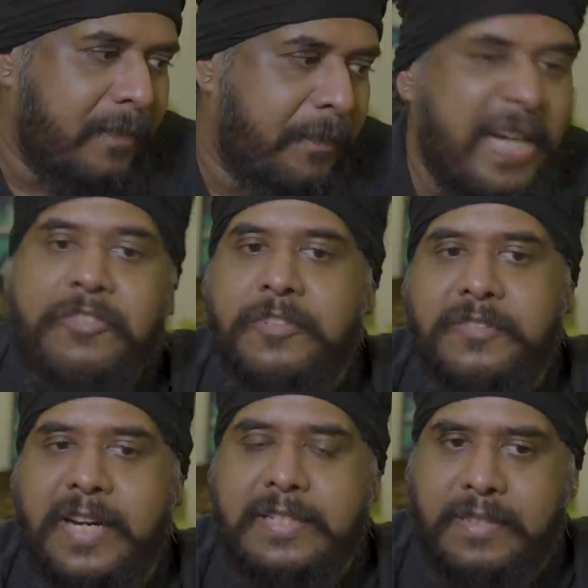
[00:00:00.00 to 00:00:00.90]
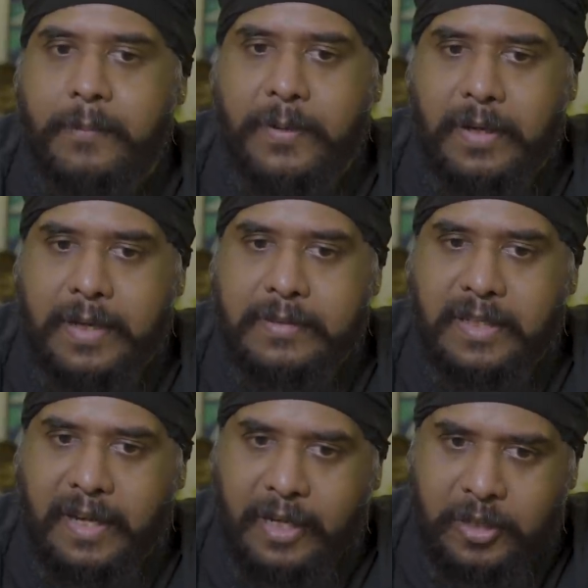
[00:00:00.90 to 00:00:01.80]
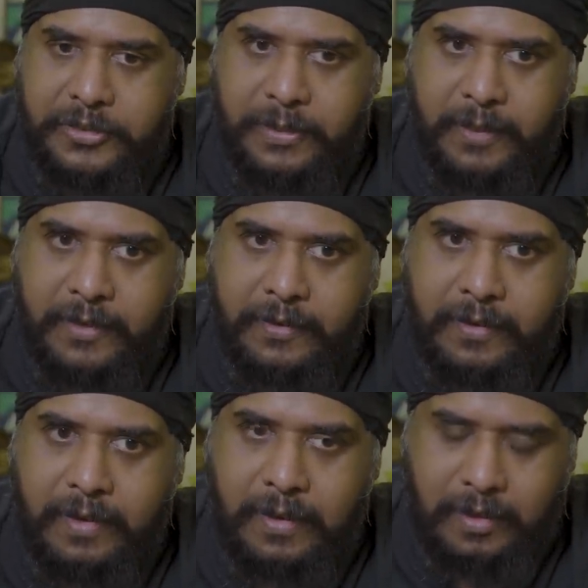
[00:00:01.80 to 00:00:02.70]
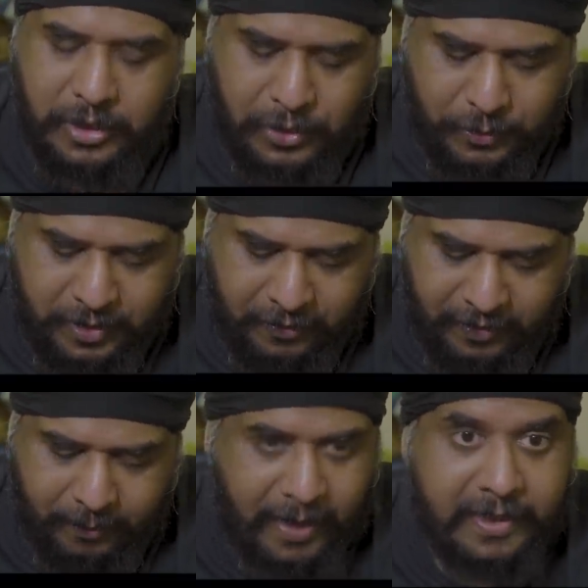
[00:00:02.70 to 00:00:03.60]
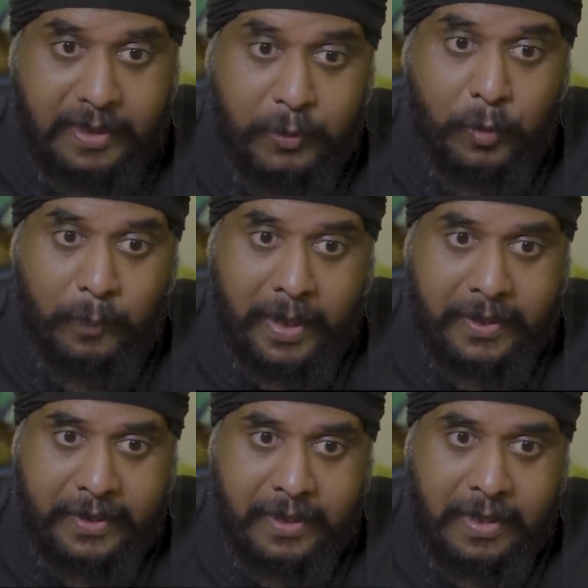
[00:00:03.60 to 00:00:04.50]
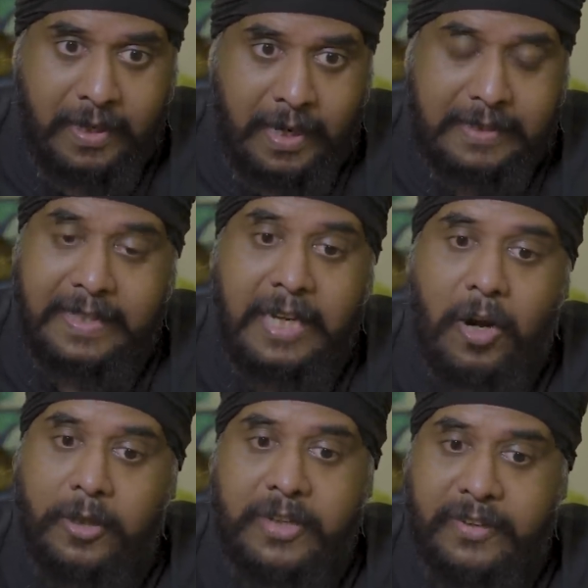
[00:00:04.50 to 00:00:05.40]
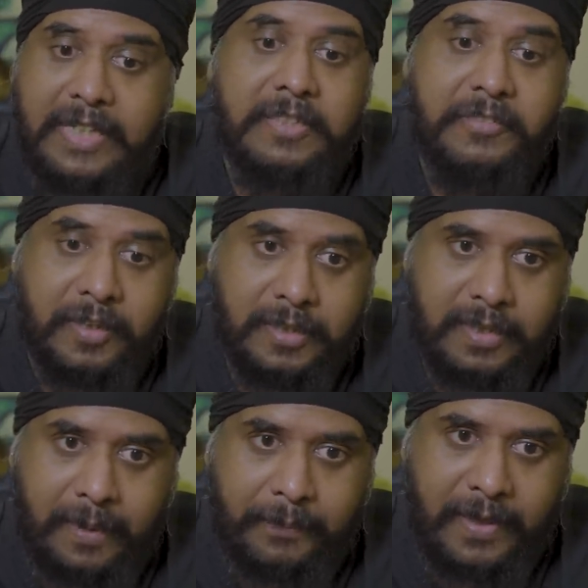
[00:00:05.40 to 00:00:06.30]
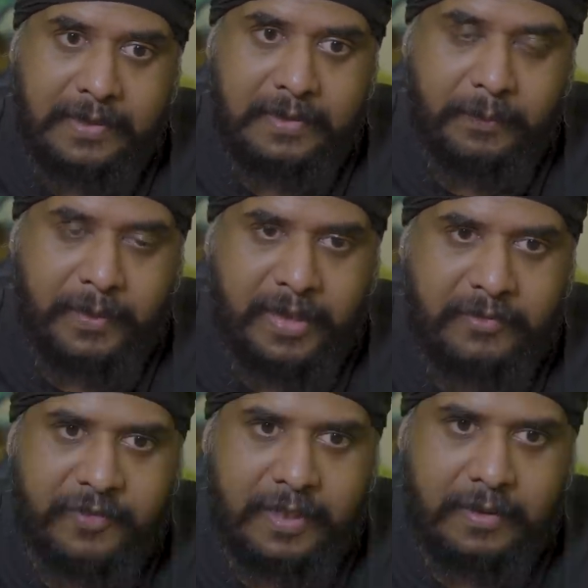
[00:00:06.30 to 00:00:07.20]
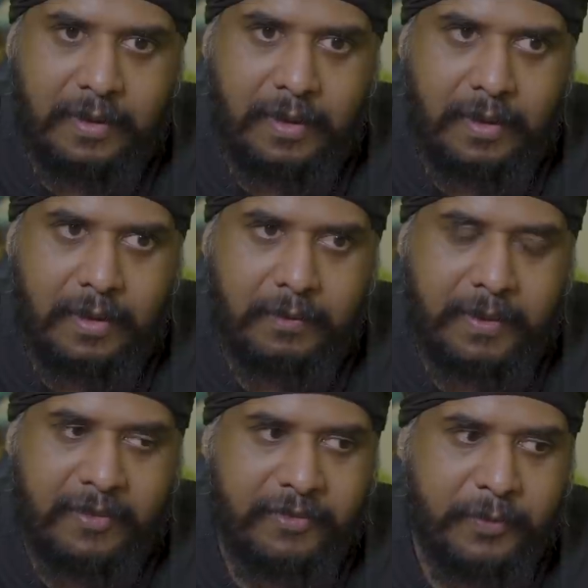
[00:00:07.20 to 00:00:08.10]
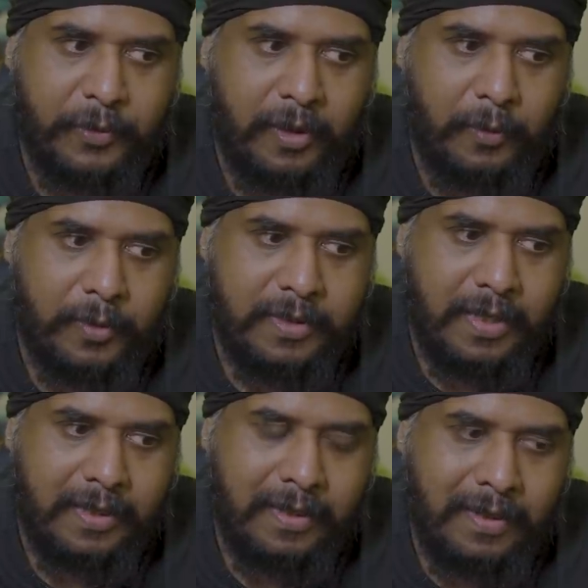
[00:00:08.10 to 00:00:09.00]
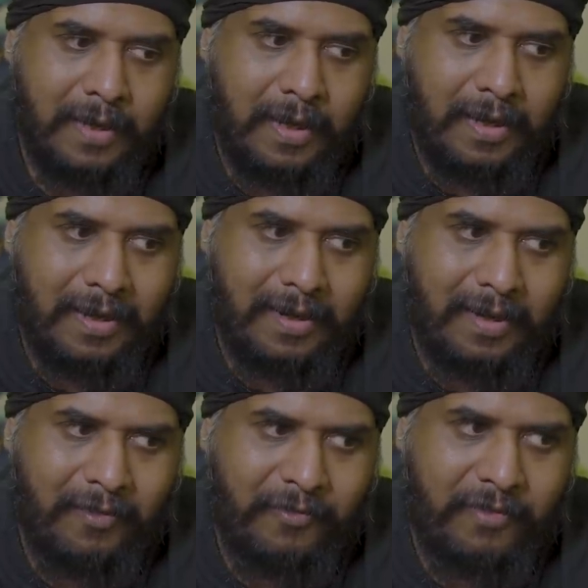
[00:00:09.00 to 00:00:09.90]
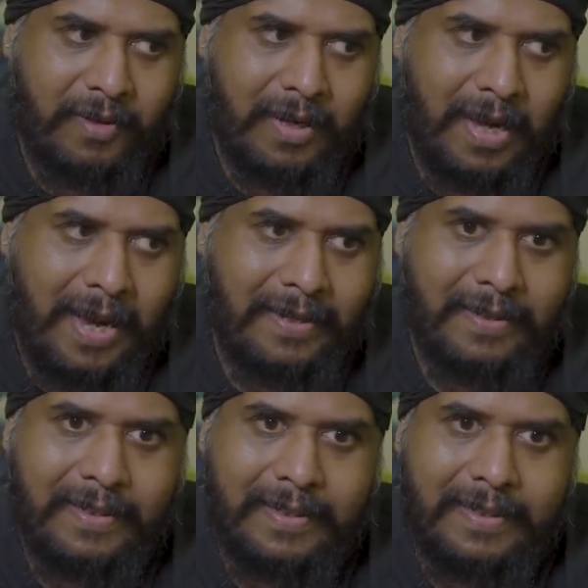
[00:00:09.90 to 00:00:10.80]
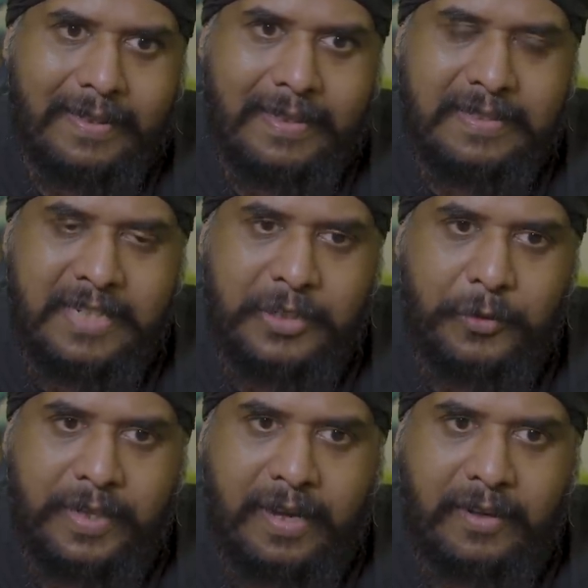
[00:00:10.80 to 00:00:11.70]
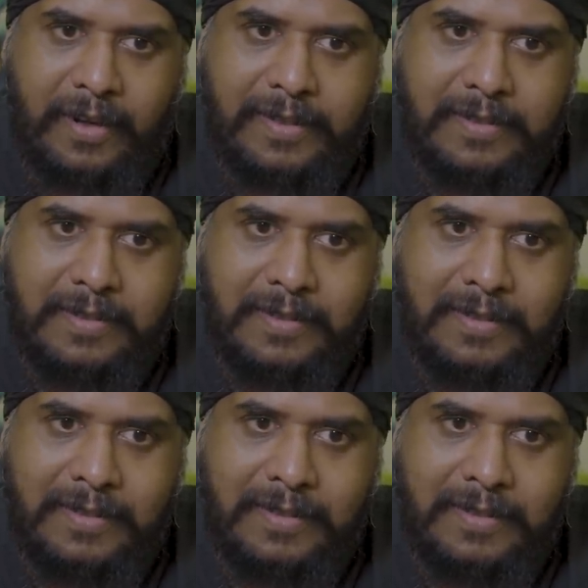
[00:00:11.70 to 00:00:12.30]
brief was very simple. There's a guy called Jibin Joseph in my team who made it. I think he got it right the first time. I think the brief that came from Kunal was that an easy to recognize